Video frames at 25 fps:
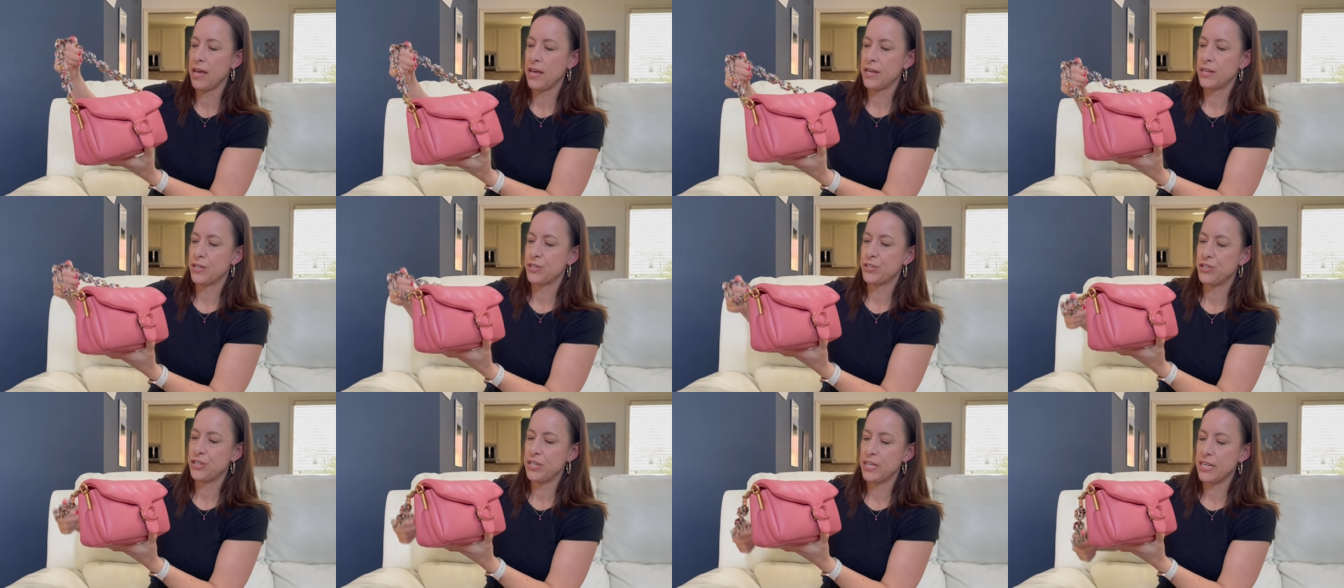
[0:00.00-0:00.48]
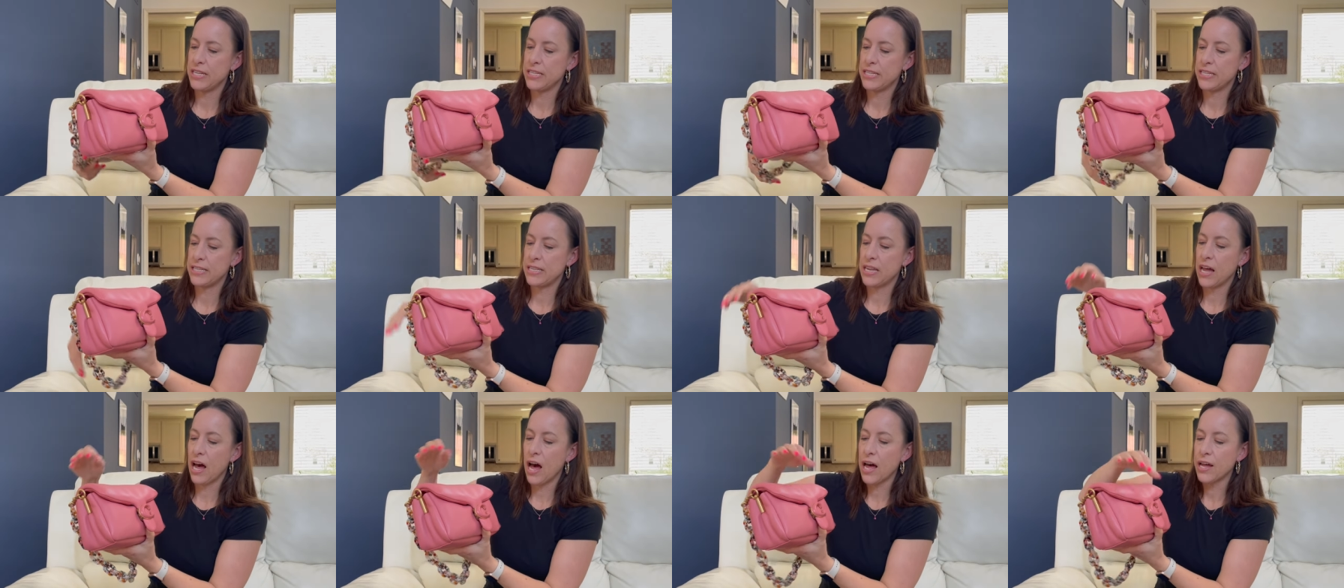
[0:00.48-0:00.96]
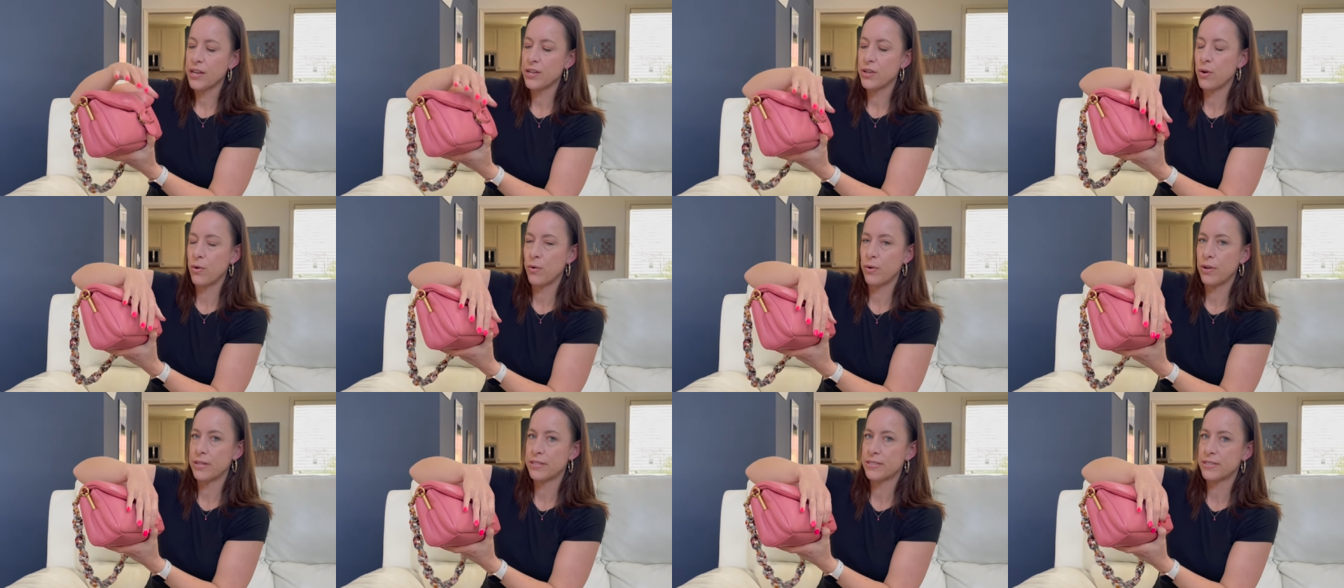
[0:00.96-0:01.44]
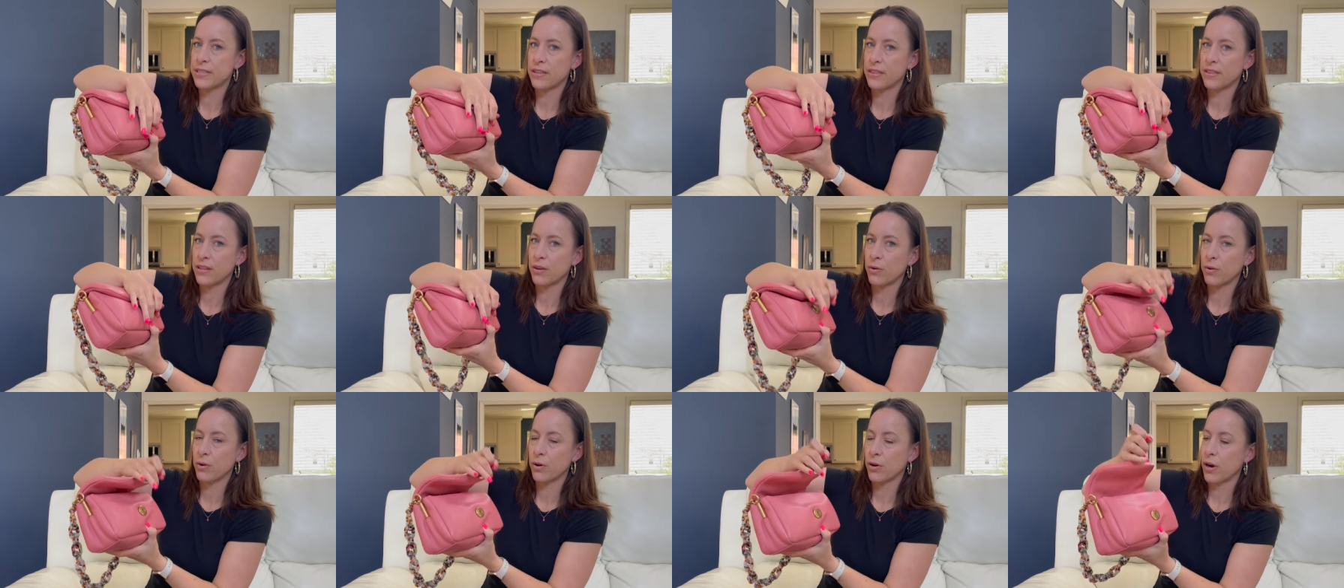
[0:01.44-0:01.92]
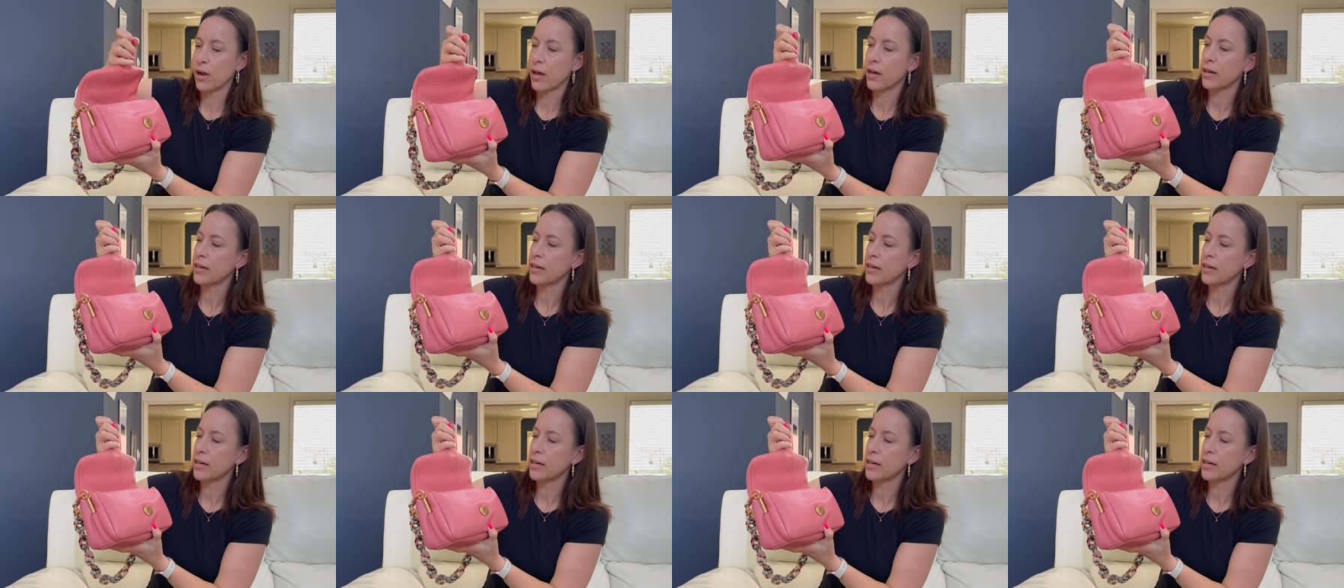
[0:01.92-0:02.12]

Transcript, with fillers: she did not notice that there were a